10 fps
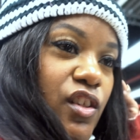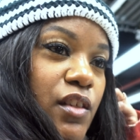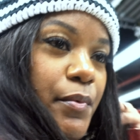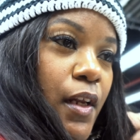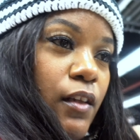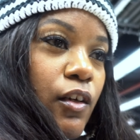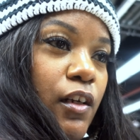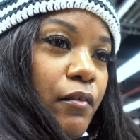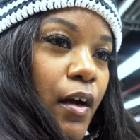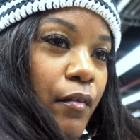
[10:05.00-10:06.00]
Because we're not looking
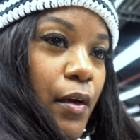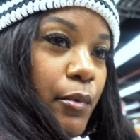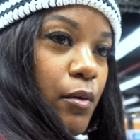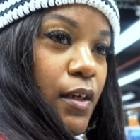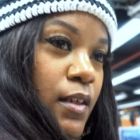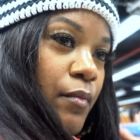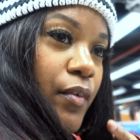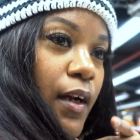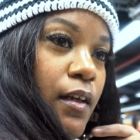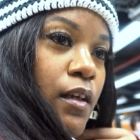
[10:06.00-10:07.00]
around, right? We don't got time for that.